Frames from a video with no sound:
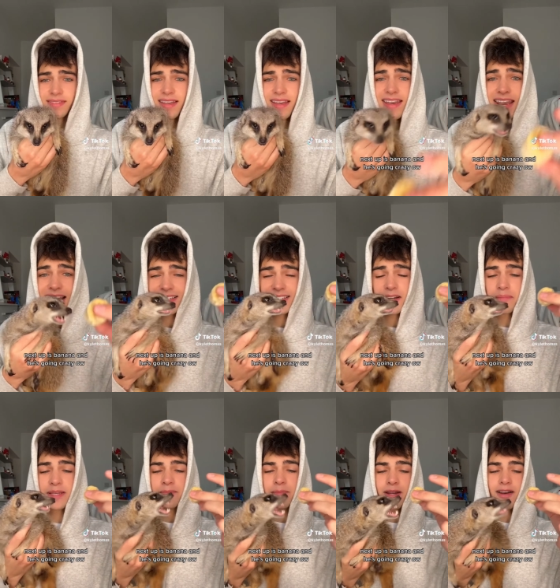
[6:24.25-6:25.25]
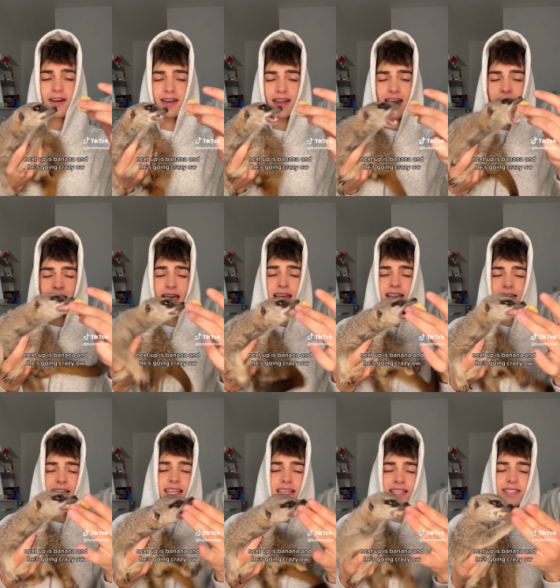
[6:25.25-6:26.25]
Next up is banana, and
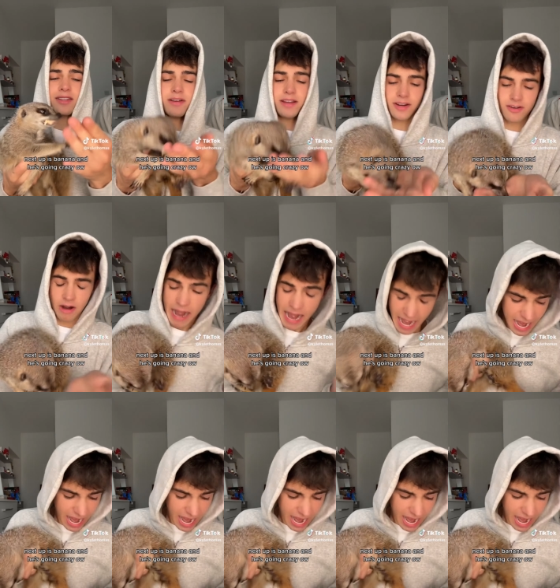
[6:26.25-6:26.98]
he's going crazy.